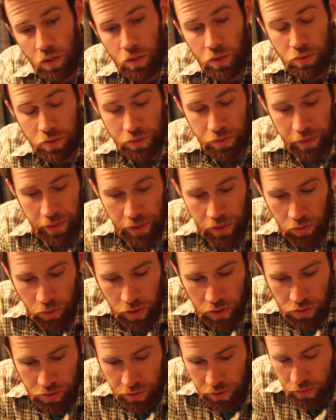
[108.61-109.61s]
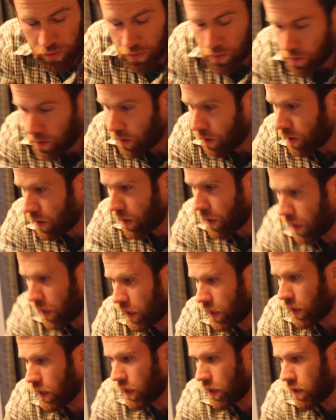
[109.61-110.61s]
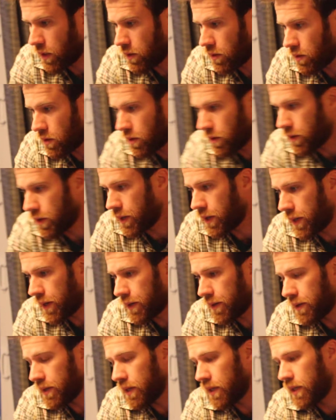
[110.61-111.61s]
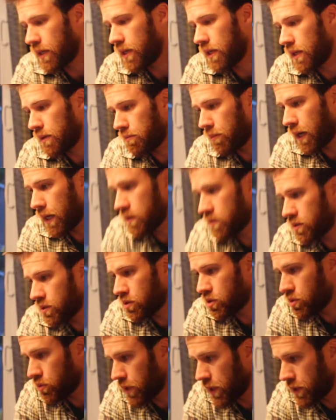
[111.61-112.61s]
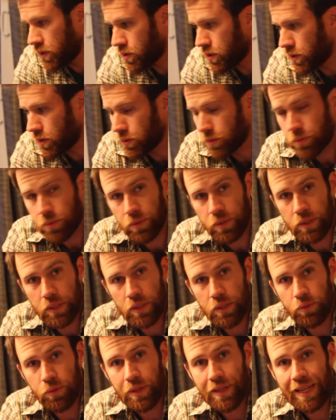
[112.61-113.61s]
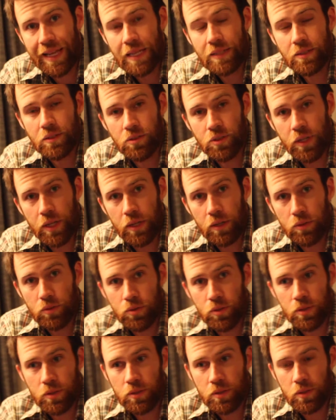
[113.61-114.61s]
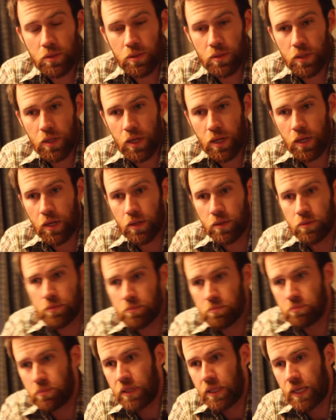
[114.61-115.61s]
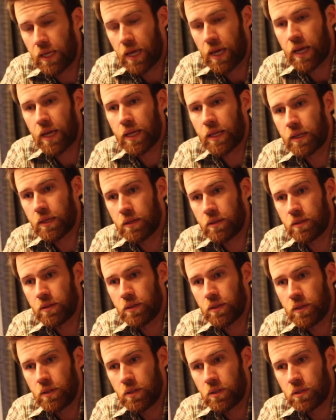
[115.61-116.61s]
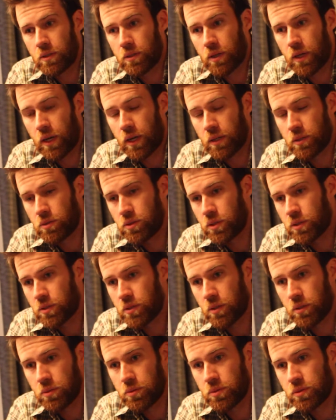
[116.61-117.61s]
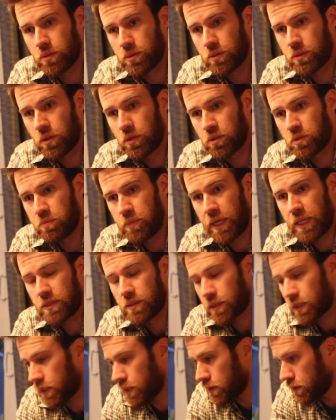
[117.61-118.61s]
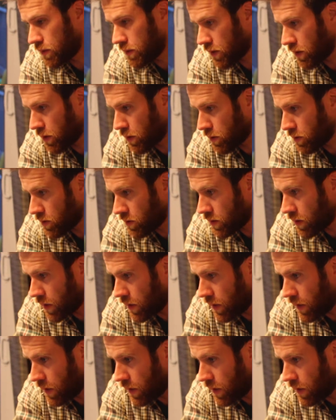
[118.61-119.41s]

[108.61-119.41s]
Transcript: Those are great questions. And in my situation, we're dealing with lots of challenges beyond just those basic concerns.